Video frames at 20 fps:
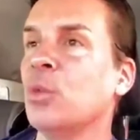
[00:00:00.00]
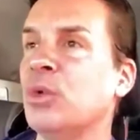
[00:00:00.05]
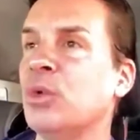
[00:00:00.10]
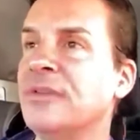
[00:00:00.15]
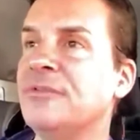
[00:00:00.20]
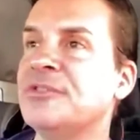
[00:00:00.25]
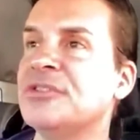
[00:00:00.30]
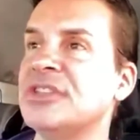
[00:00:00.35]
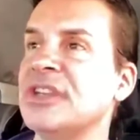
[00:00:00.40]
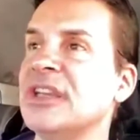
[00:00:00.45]

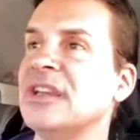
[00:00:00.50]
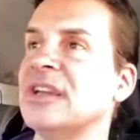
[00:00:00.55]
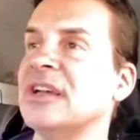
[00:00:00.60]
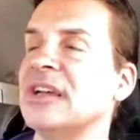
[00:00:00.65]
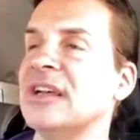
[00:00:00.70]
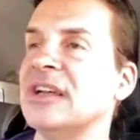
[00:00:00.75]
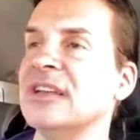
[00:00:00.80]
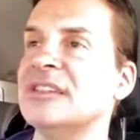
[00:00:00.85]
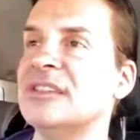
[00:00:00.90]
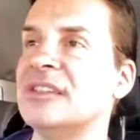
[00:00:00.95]
we've seen
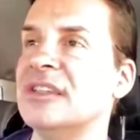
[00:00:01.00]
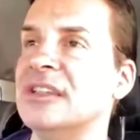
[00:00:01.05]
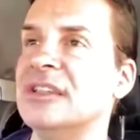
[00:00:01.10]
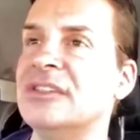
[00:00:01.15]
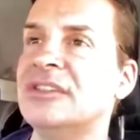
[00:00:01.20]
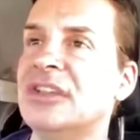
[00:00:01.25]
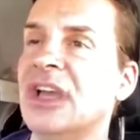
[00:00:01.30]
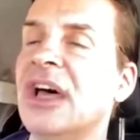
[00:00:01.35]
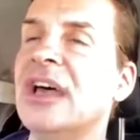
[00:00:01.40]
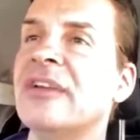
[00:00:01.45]
a
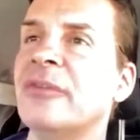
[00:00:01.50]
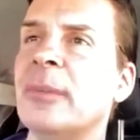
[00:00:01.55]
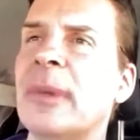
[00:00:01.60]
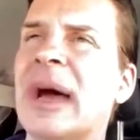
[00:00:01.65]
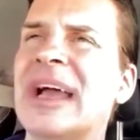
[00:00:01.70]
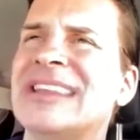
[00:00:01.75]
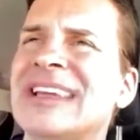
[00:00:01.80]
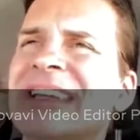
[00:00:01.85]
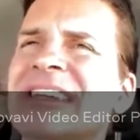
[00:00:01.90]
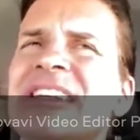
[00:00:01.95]
ton of them.
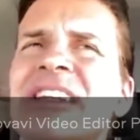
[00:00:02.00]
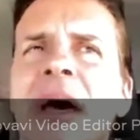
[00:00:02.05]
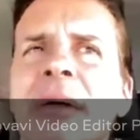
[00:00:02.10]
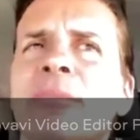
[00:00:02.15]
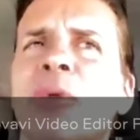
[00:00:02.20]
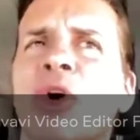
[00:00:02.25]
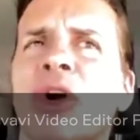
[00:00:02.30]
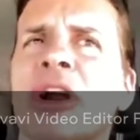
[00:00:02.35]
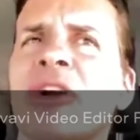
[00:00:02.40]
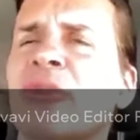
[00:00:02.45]
I think
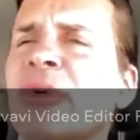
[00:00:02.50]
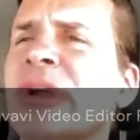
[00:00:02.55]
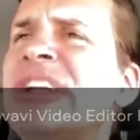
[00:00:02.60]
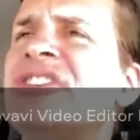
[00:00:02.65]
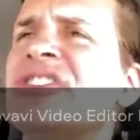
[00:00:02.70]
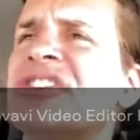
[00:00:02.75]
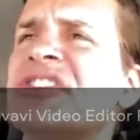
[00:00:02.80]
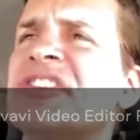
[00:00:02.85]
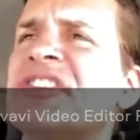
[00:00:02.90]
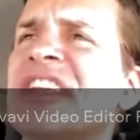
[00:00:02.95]
none more
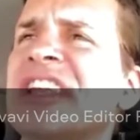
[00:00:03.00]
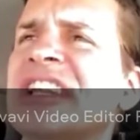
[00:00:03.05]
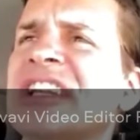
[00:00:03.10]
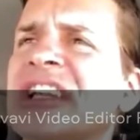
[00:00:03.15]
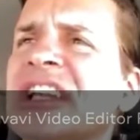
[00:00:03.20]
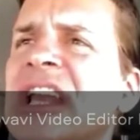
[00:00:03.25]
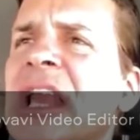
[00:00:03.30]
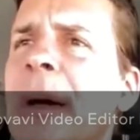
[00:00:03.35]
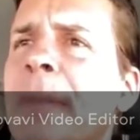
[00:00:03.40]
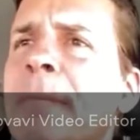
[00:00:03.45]
egregious than
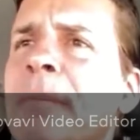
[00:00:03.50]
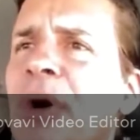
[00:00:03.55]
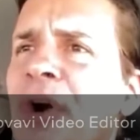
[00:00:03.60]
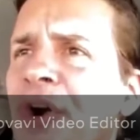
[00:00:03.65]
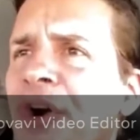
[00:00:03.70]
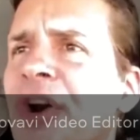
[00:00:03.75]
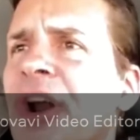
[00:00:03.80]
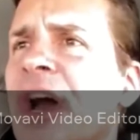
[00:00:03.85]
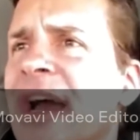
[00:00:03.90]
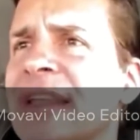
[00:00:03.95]

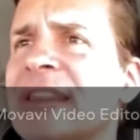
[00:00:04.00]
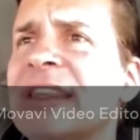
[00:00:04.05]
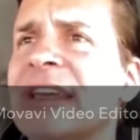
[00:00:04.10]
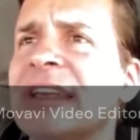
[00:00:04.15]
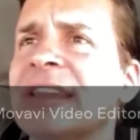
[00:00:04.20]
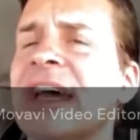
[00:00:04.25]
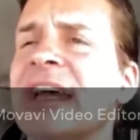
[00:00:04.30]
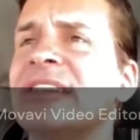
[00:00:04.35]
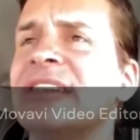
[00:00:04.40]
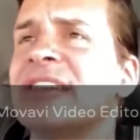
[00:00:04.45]
lumber. I
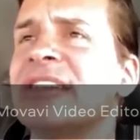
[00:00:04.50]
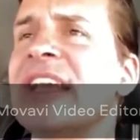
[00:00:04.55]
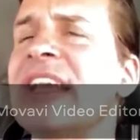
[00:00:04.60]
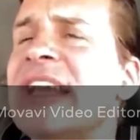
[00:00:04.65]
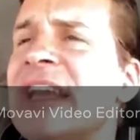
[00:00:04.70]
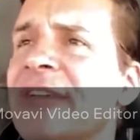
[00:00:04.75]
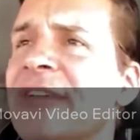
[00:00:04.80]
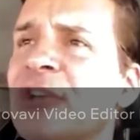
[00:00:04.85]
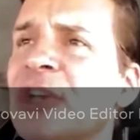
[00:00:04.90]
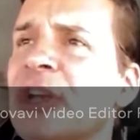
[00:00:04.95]
think that's,
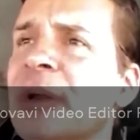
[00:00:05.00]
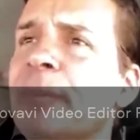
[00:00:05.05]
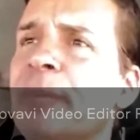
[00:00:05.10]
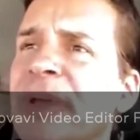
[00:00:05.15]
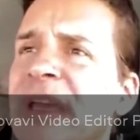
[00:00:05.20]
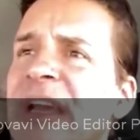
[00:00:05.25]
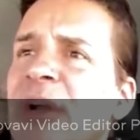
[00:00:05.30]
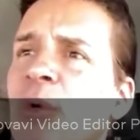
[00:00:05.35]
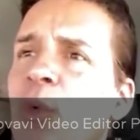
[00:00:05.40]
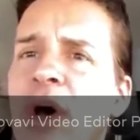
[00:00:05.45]
if you're going to
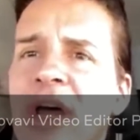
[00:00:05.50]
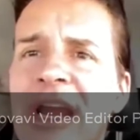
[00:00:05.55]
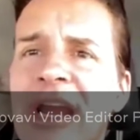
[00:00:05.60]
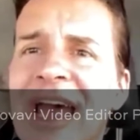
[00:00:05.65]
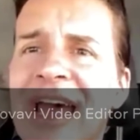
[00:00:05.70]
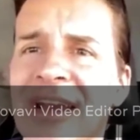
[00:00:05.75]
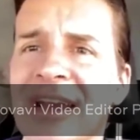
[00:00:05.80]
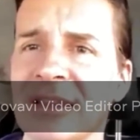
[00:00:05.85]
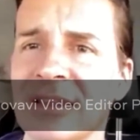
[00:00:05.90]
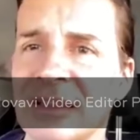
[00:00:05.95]
pick one
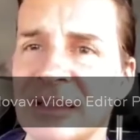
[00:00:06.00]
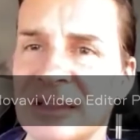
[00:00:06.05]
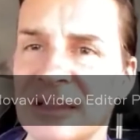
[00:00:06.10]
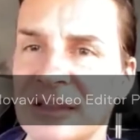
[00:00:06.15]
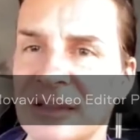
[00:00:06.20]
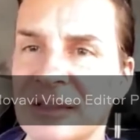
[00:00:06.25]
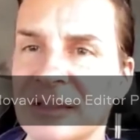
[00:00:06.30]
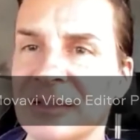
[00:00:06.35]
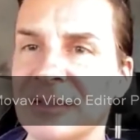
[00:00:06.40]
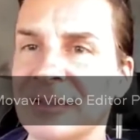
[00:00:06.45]
out of
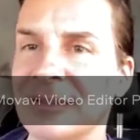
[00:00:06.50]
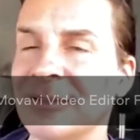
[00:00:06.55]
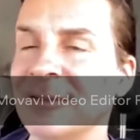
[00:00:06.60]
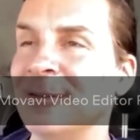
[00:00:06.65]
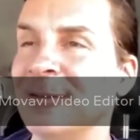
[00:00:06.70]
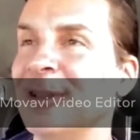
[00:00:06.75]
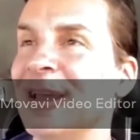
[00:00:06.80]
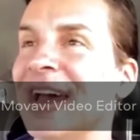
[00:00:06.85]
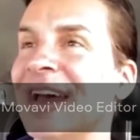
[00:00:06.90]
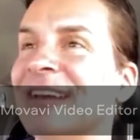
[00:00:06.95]
the
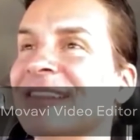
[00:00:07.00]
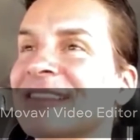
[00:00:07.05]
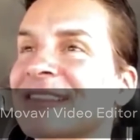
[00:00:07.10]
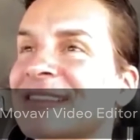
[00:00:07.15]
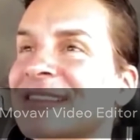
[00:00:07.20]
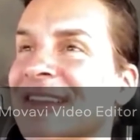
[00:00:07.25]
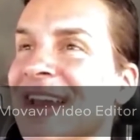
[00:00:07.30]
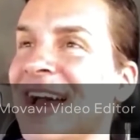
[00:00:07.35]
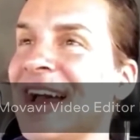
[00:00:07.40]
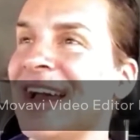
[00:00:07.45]

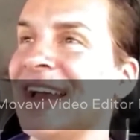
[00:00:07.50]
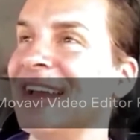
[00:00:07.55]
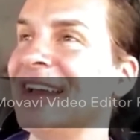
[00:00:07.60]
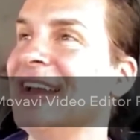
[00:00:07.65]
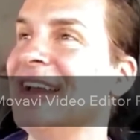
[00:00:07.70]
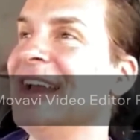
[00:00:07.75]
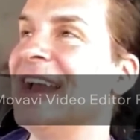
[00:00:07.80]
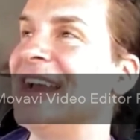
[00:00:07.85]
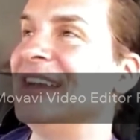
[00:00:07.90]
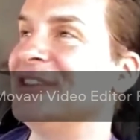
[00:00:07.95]
sky
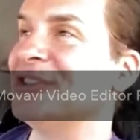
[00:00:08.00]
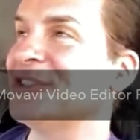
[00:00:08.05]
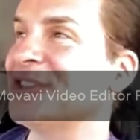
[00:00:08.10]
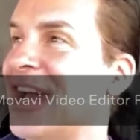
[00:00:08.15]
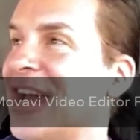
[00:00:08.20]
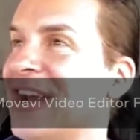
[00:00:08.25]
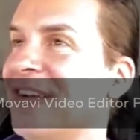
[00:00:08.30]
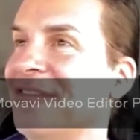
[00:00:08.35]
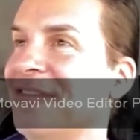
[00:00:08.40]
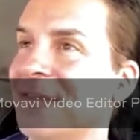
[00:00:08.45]
and just
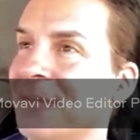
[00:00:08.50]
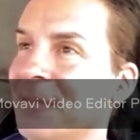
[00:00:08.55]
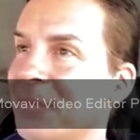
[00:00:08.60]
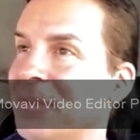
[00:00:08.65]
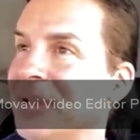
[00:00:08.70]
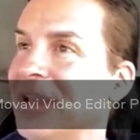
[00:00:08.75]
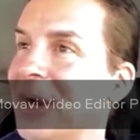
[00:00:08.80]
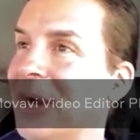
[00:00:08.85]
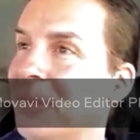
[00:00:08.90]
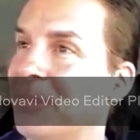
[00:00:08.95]
kind of
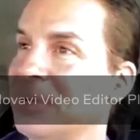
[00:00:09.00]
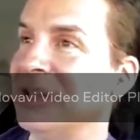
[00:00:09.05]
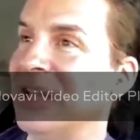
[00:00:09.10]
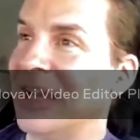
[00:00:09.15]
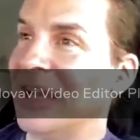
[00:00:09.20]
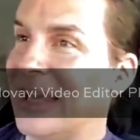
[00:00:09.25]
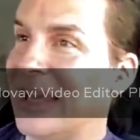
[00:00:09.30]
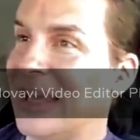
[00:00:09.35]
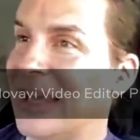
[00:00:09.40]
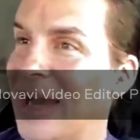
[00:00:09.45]

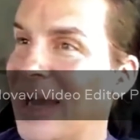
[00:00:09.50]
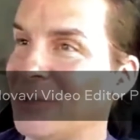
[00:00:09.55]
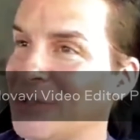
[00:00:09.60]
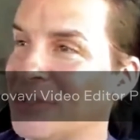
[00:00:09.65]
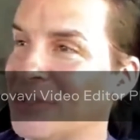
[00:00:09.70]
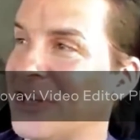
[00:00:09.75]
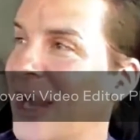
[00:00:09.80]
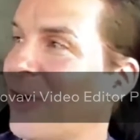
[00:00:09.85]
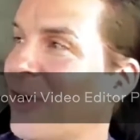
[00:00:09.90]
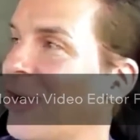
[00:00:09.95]
pluck it out and
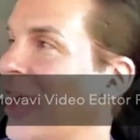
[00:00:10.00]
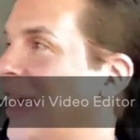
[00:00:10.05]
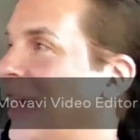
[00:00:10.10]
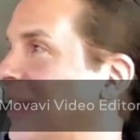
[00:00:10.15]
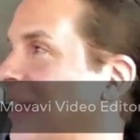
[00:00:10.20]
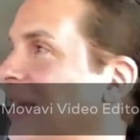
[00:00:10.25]
stare at